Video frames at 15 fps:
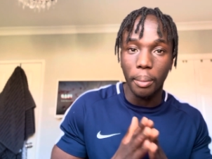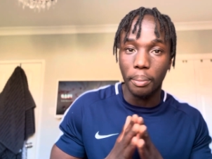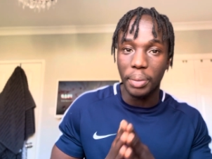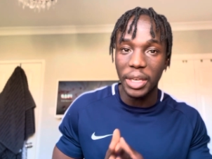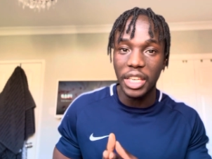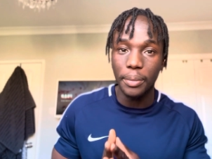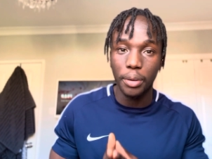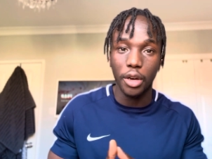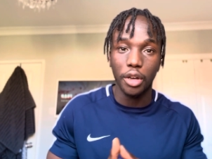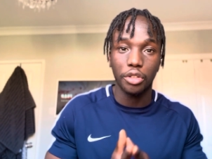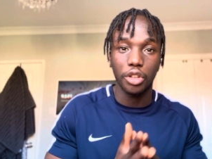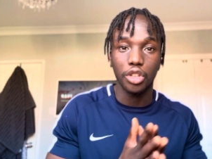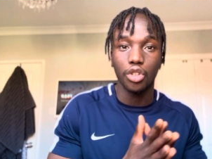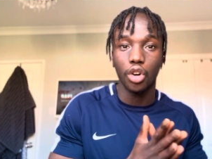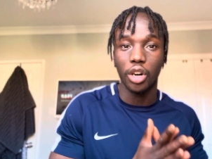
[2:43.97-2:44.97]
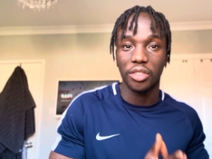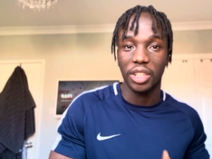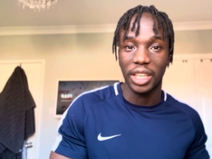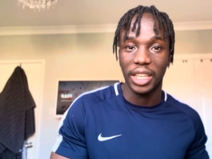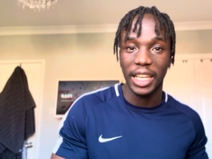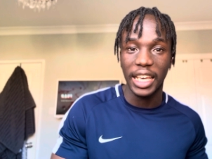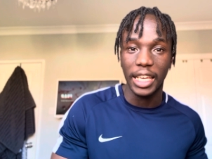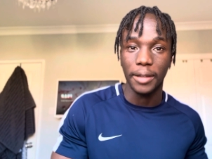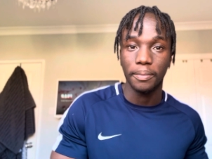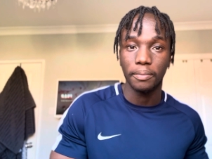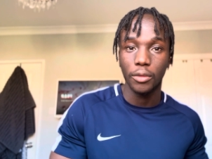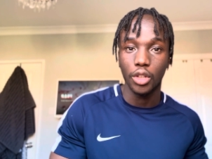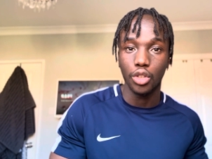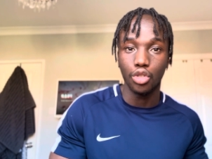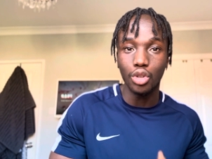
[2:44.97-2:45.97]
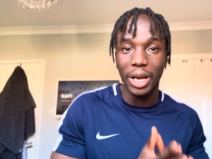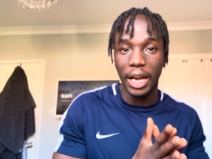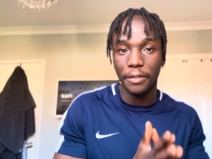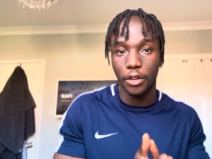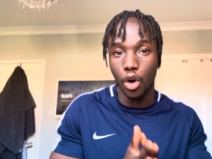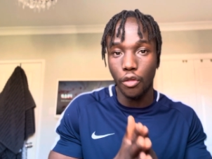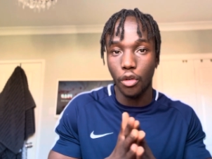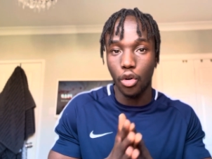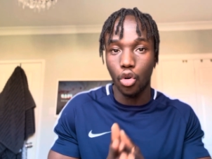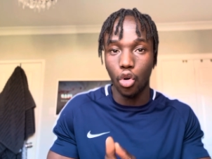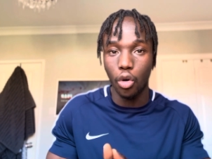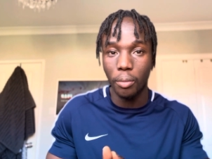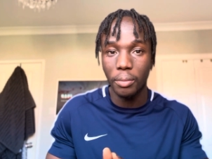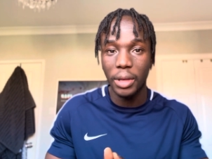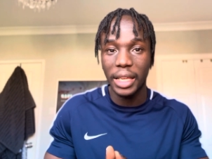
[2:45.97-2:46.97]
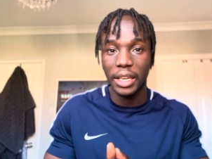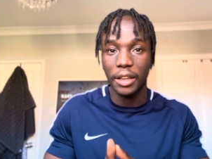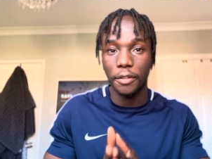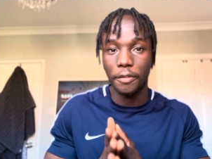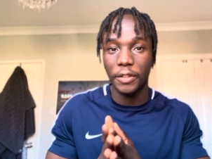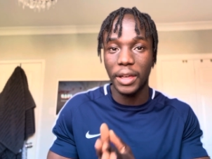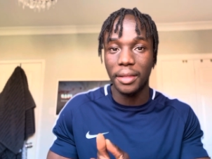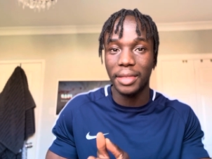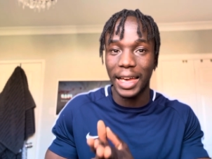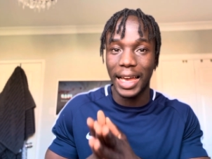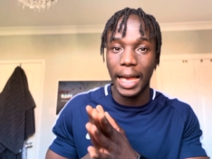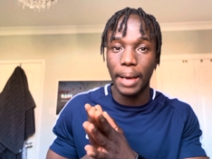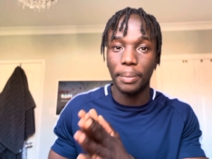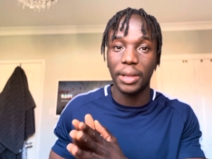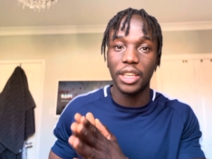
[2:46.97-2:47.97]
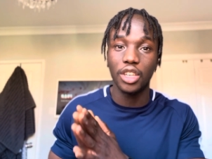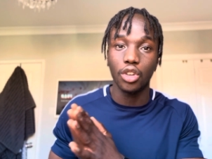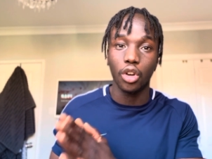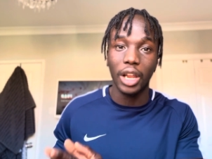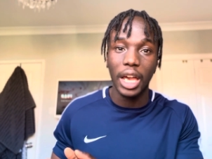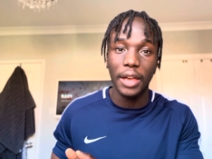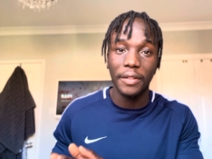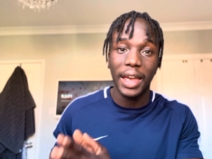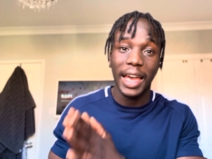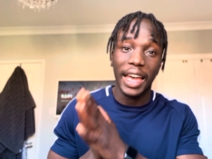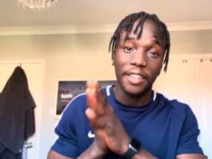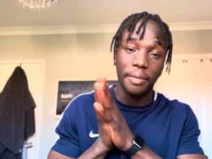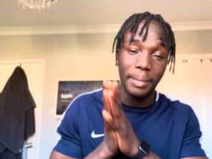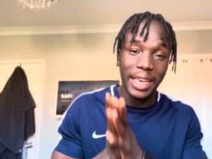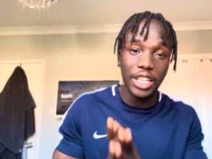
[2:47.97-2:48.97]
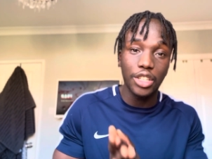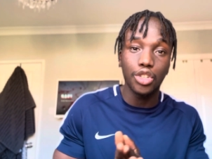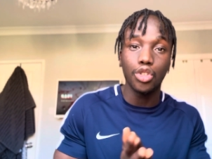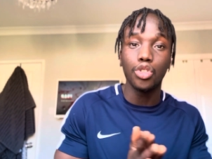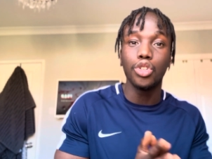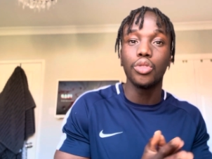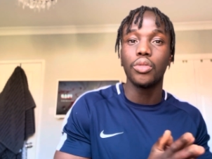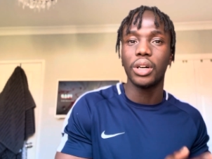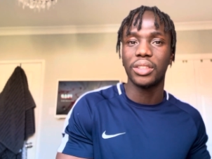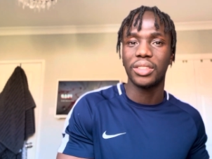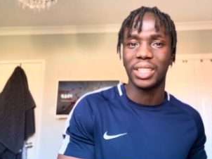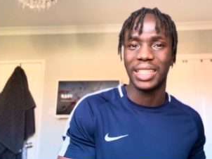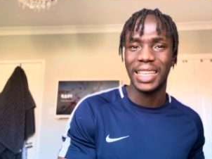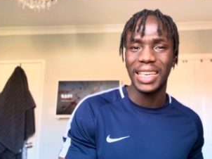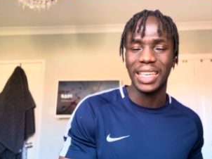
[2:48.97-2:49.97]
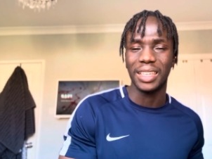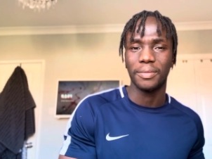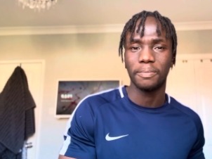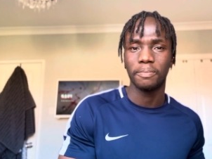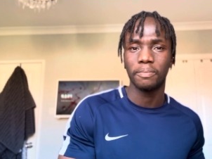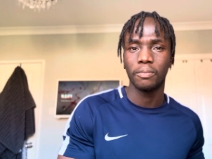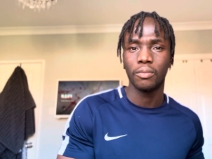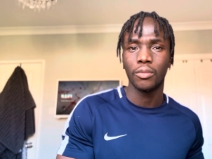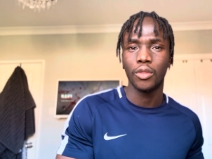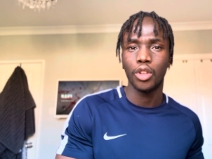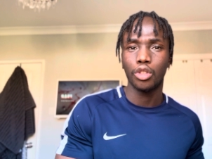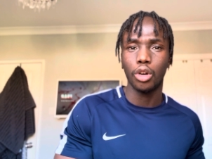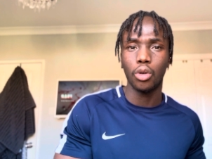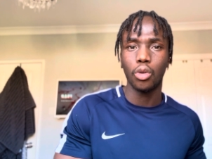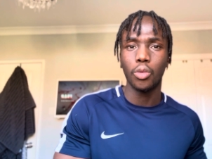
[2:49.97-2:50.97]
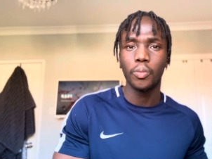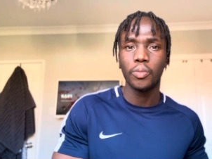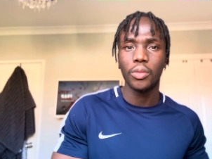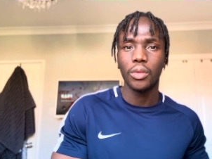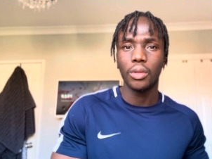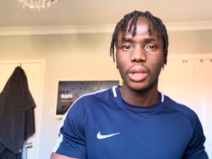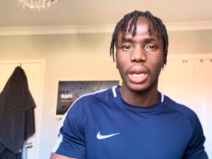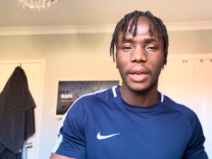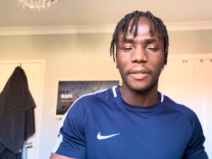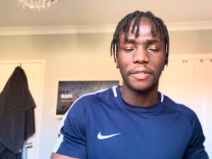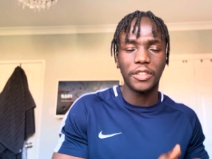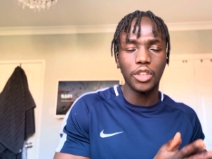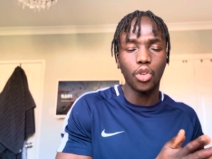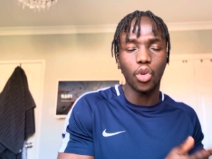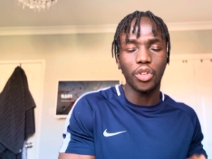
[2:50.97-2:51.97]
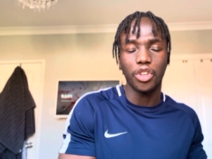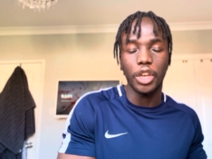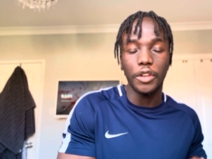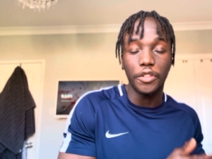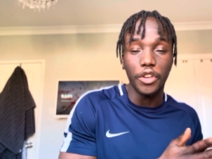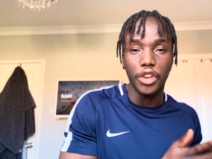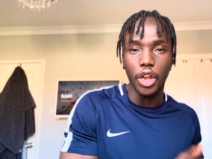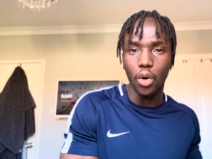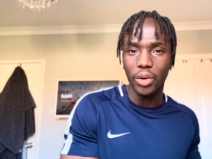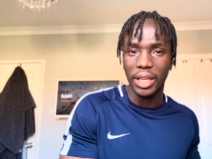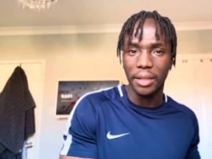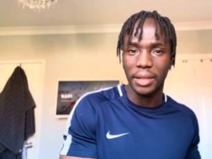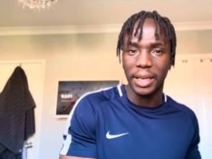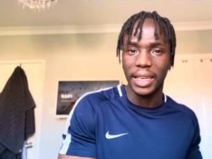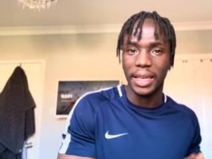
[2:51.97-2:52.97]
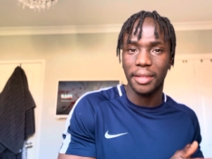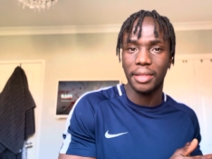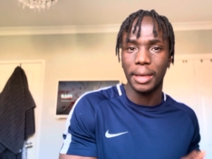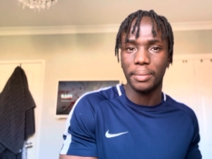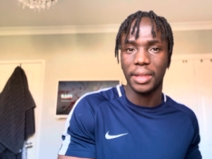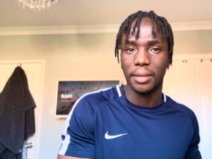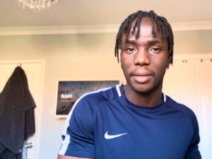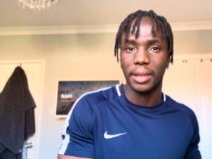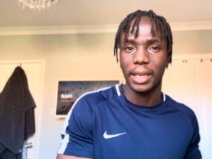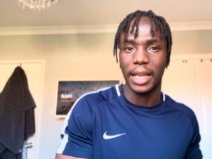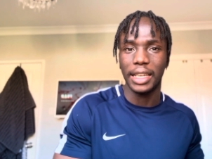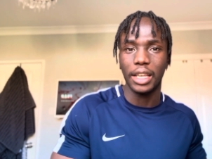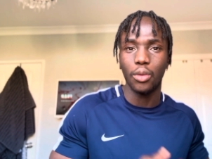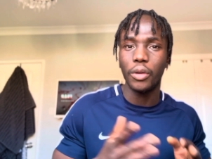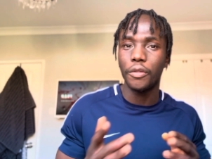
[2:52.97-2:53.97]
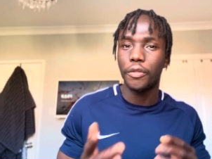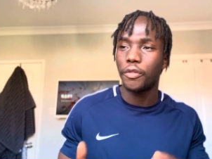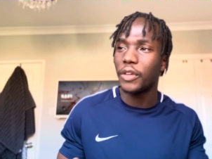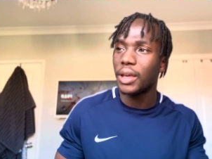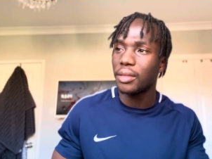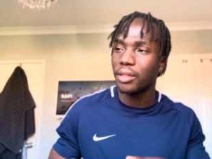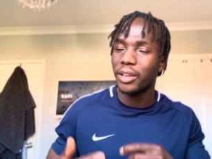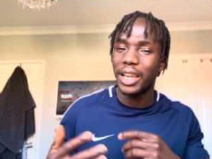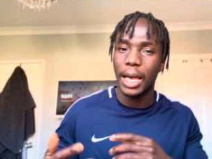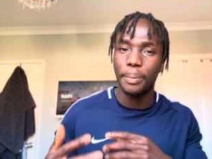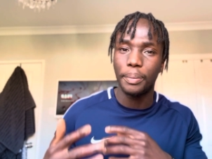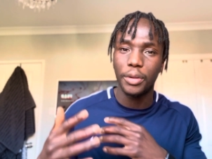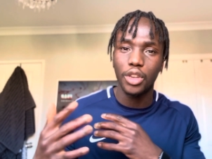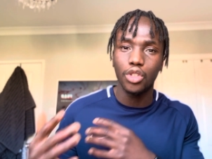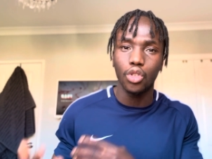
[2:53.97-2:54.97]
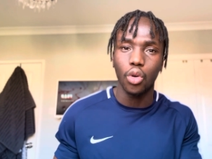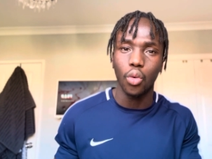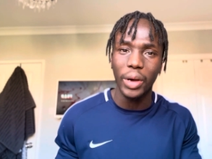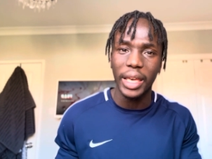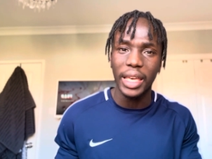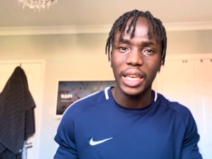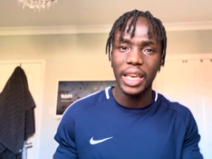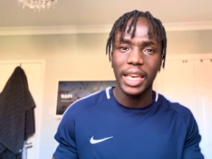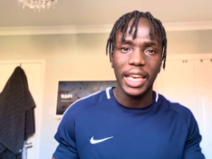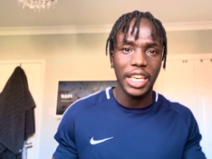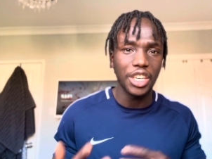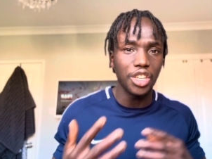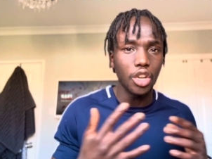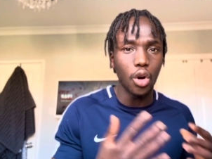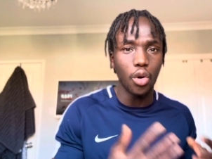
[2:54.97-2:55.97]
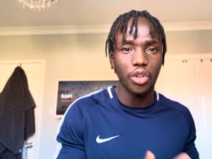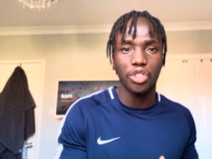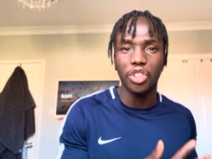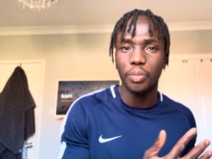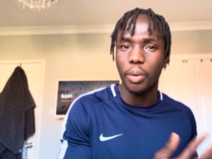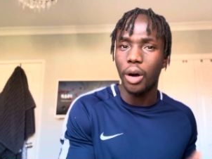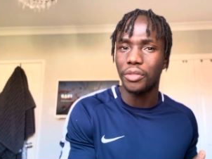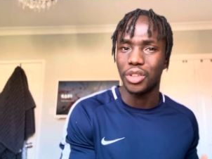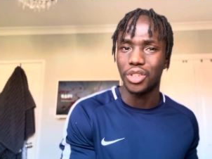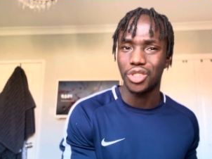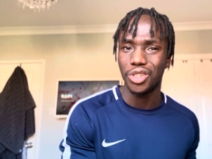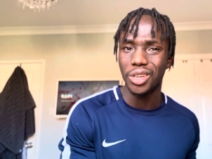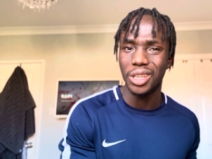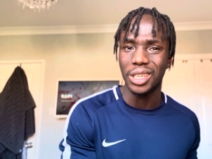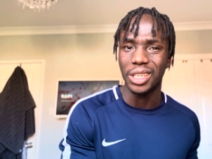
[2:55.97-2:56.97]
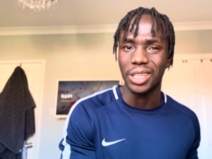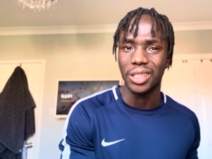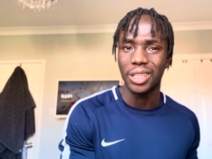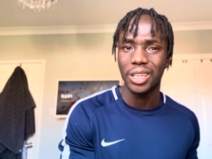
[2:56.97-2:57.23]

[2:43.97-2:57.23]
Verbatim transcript: be the person you are today. You haven't overcome the things that happened in your life that made you who you are today. So if you know this and accept this and that, then when things are not happening your way, you know it's just part of the journey.